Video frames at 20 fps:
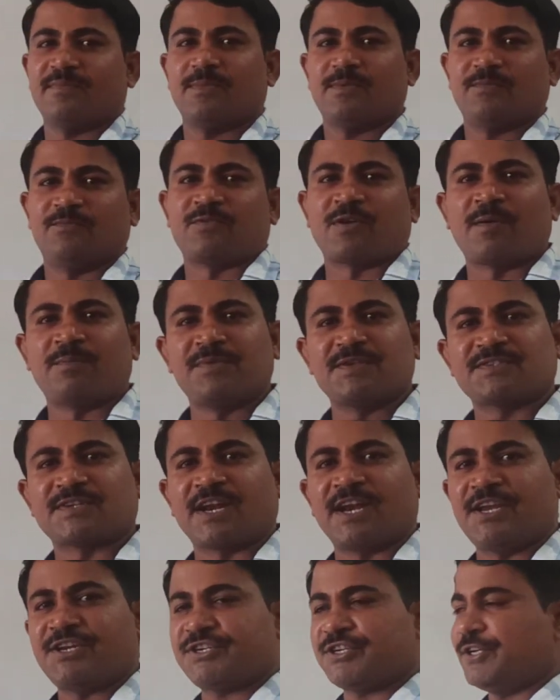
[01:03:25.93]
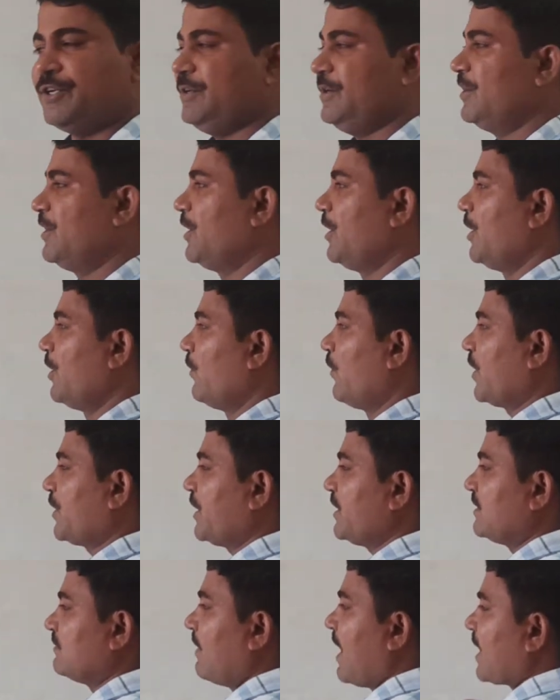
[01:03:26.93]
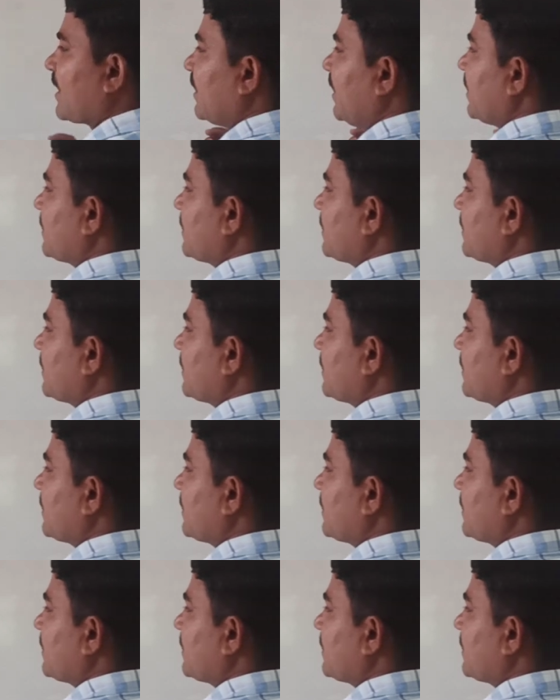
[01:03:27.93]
from this relation. What is magnetic